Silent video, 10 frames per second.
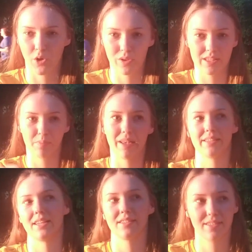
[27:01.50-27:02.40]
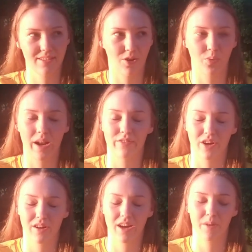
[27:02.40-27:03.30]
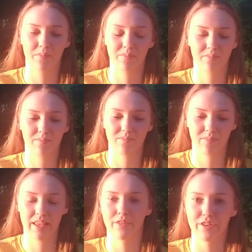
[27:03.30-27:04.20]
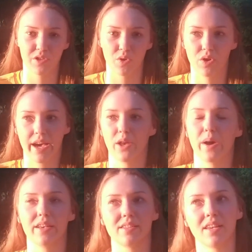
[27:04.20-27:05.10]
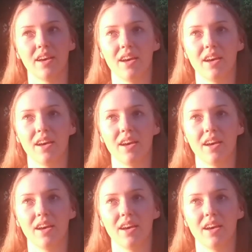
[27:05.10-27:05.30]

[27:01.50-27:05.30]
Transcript: these blessings or whatever, in the physical anyways.